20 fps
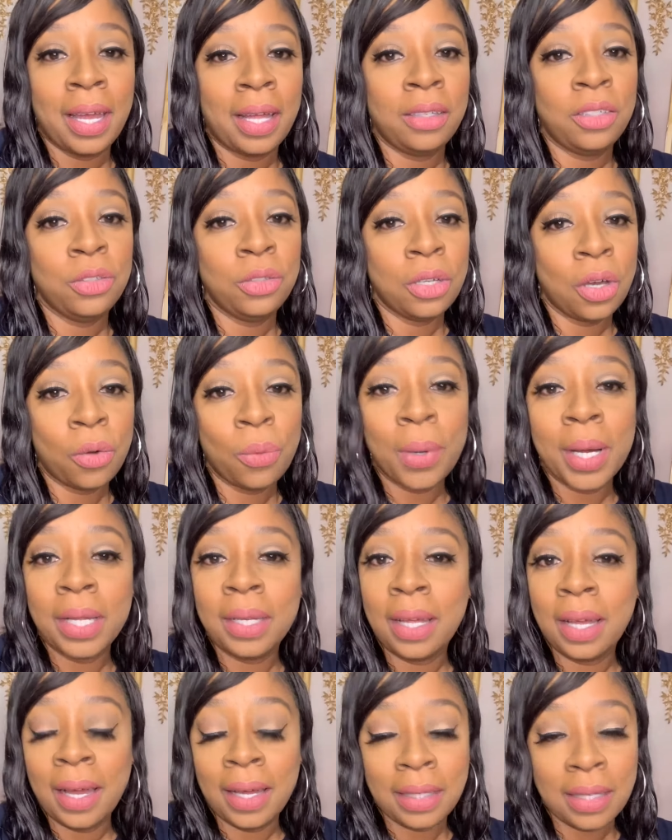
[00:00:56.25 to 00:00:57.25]
And you know
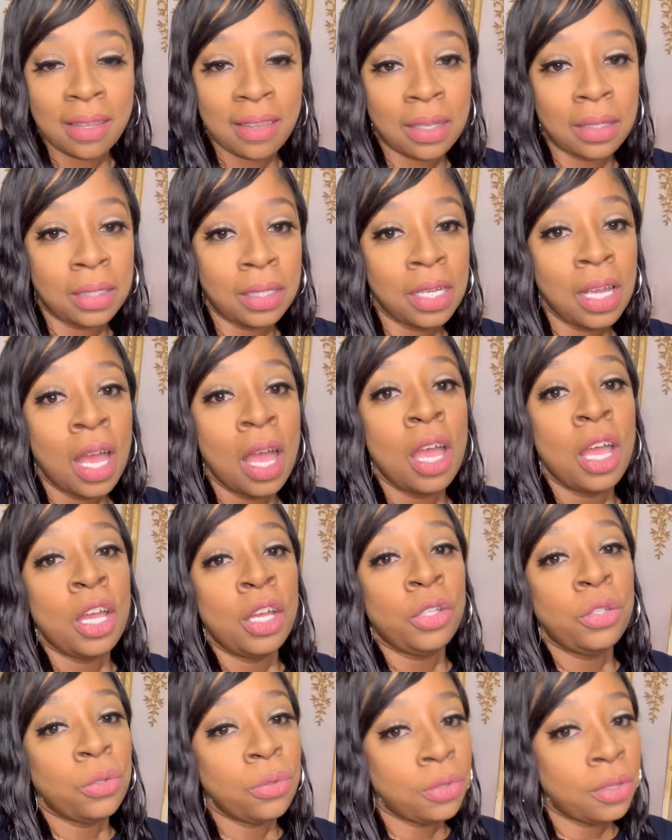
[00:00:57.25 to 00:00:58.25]
what? Honestly,
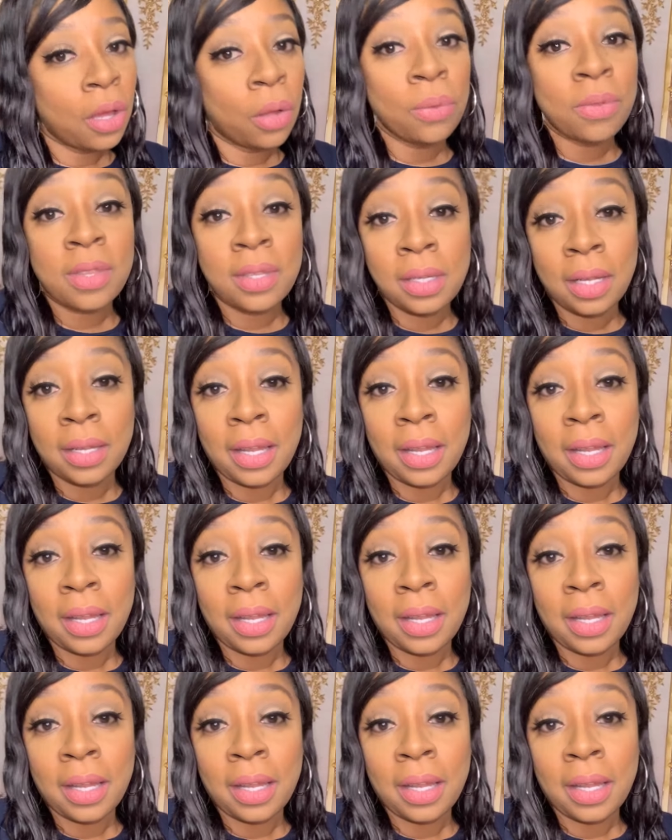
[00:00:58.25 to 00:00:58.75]
you don't see